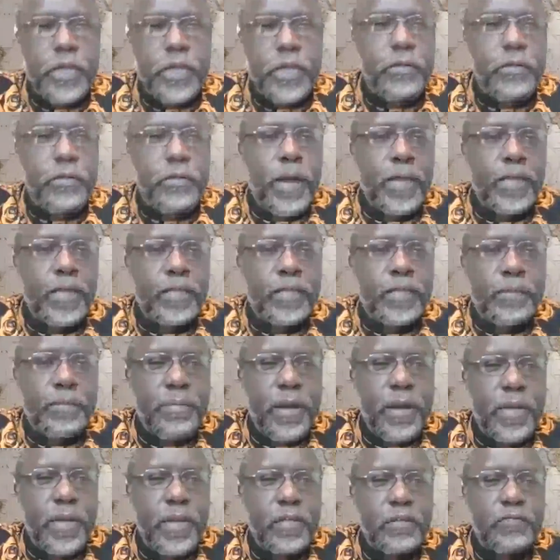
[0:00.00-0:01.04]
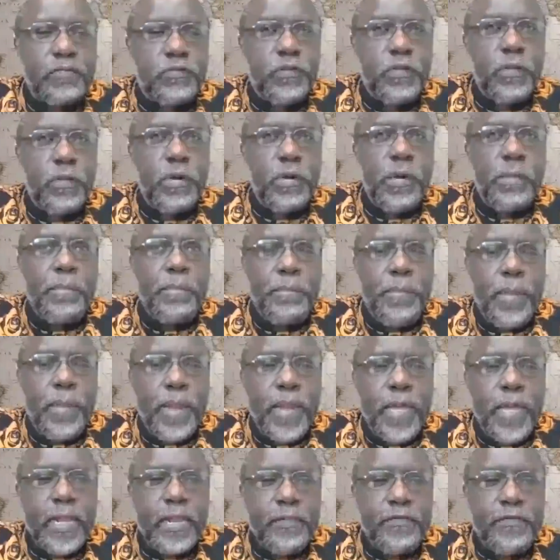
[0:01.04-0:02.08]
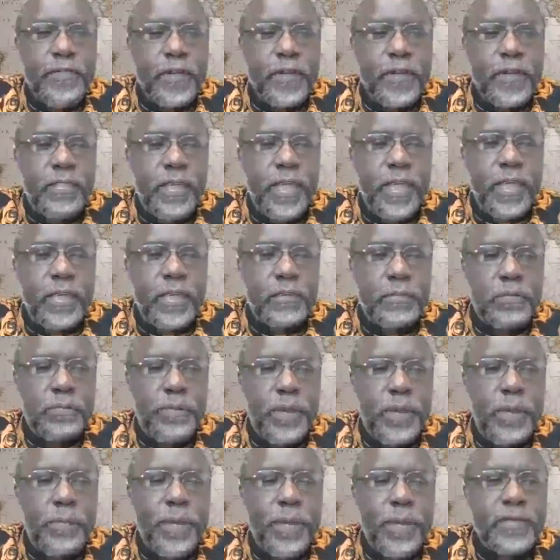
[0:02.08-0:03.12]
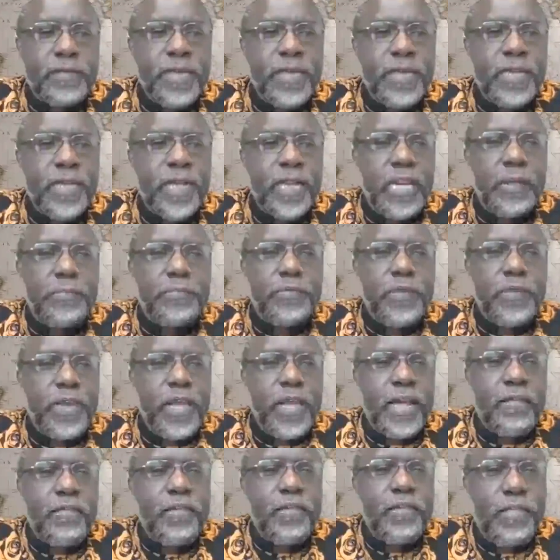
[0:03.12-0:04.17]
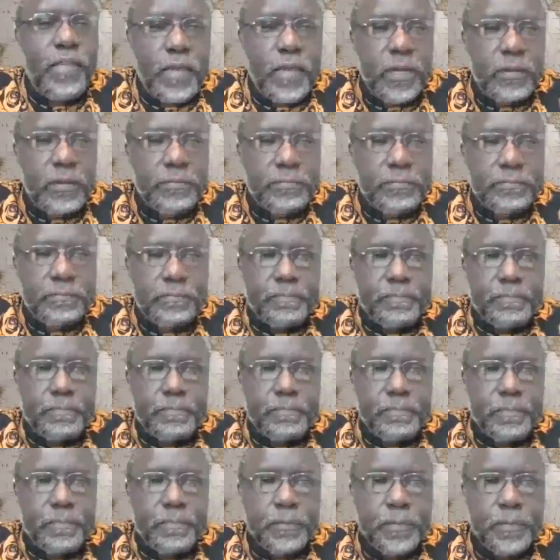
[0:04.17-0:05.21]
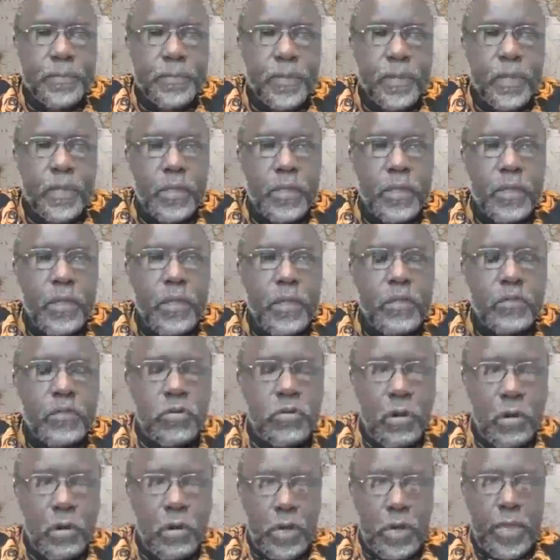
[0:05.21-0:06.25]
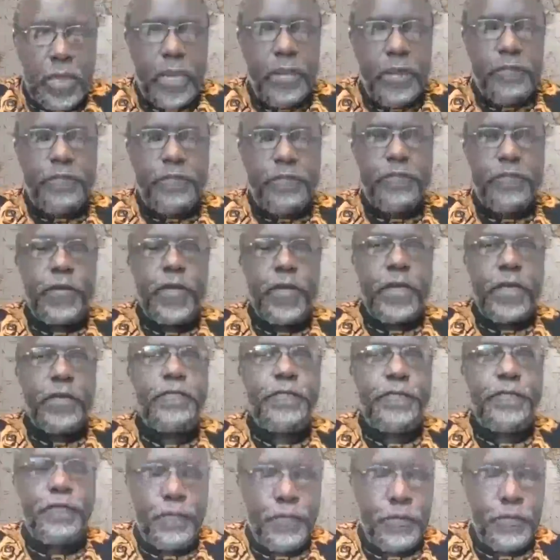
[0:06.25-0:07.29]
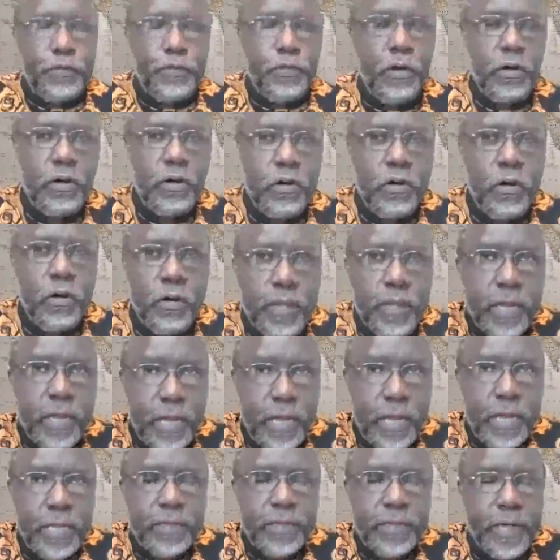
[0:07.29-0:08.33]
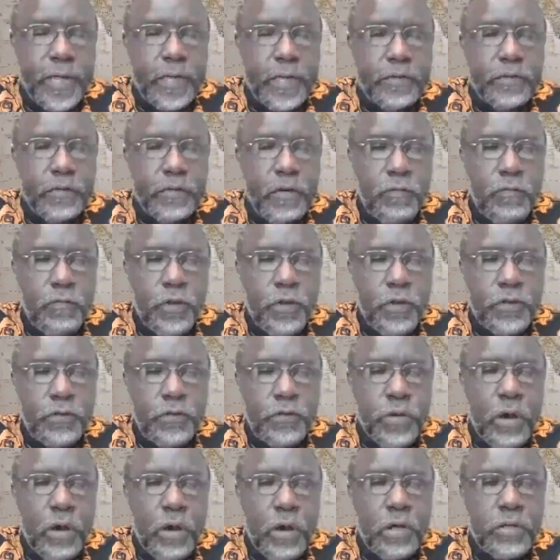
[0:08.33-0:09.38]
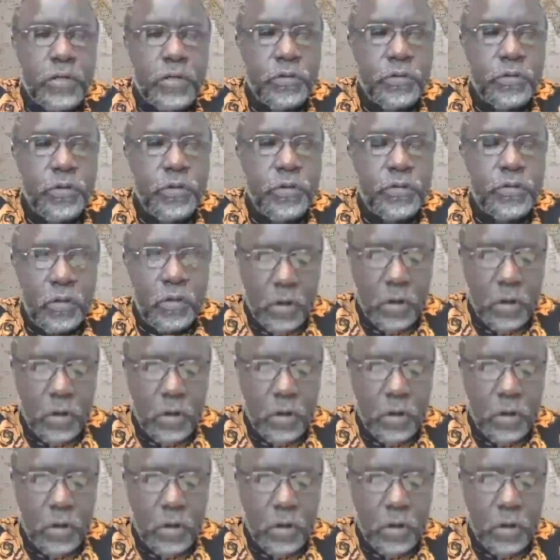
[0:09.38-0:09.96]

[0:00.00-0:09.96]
you need to budget monies for many different things, papers and clips and everything. So if you don't know the details of what you are going to do,